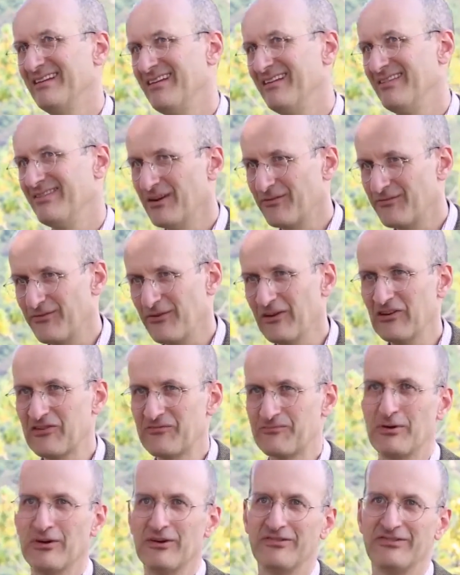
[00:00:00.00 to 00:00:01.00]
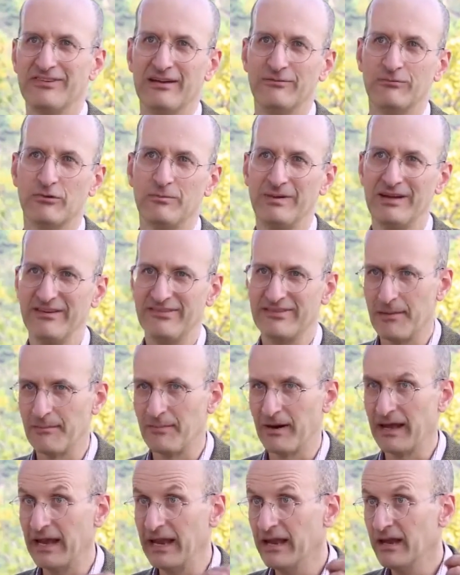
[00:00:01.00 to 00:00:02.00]
the first person would be
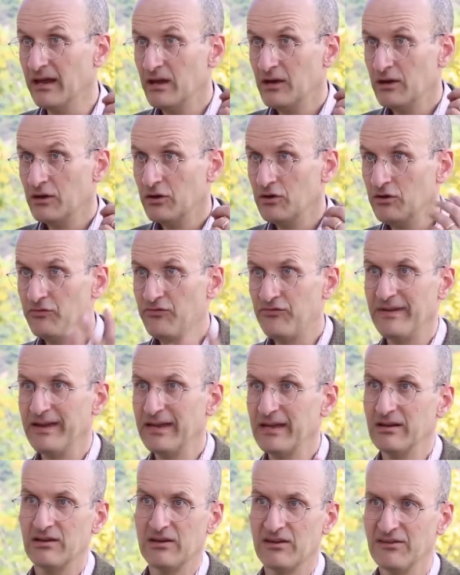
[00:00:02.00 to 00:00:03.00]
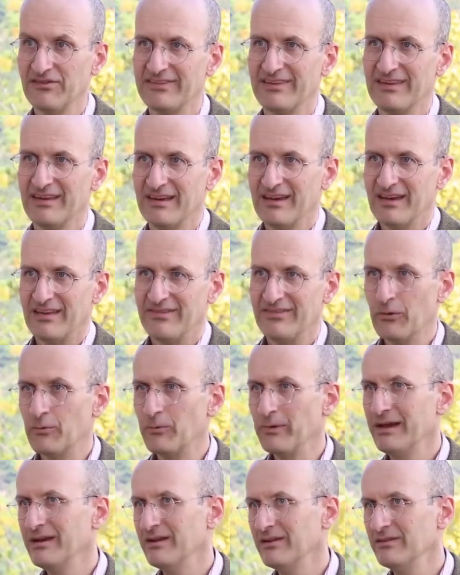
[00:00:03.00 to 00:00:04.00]
somebody who feels the
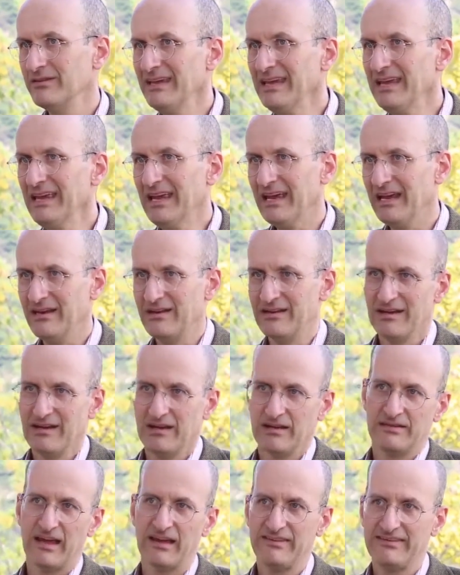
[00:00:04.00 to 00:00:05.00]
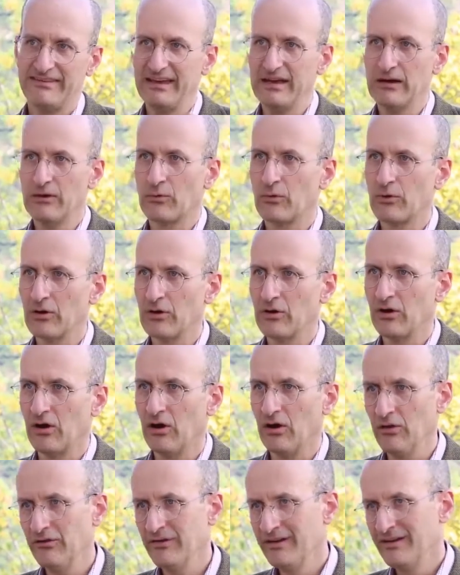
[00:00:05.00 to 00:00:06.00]
real need. They see a
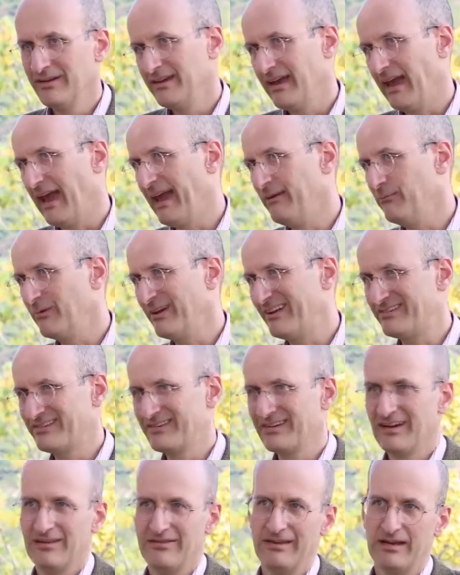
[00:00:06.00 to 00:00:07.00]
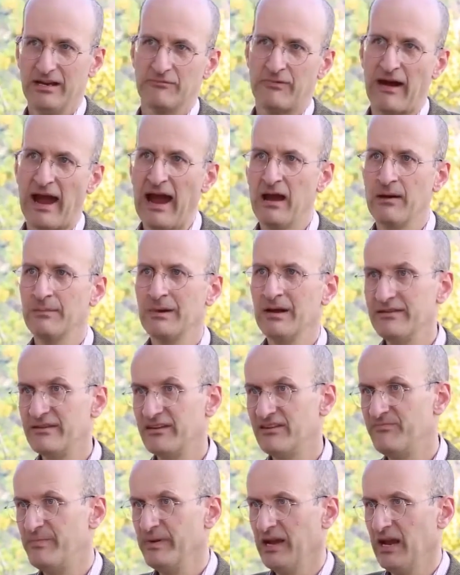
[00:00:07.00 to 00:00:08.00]
world in which the environment
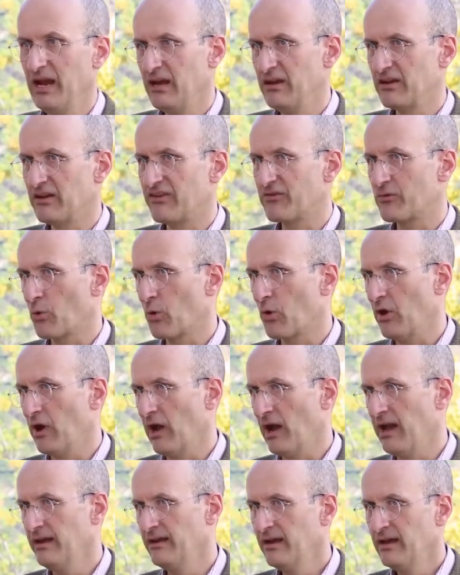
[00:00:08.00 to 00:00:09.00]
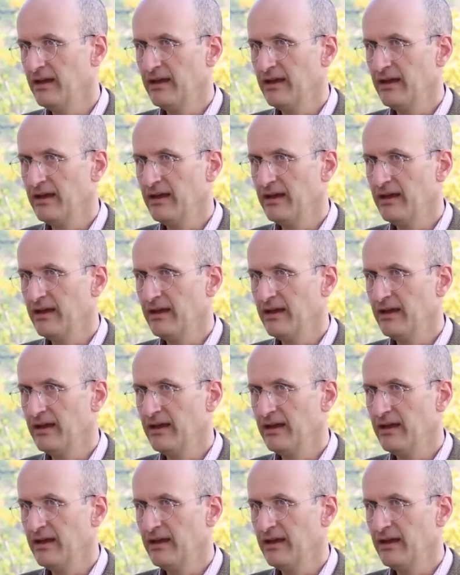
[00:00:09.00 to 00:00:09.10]
is being destroyed,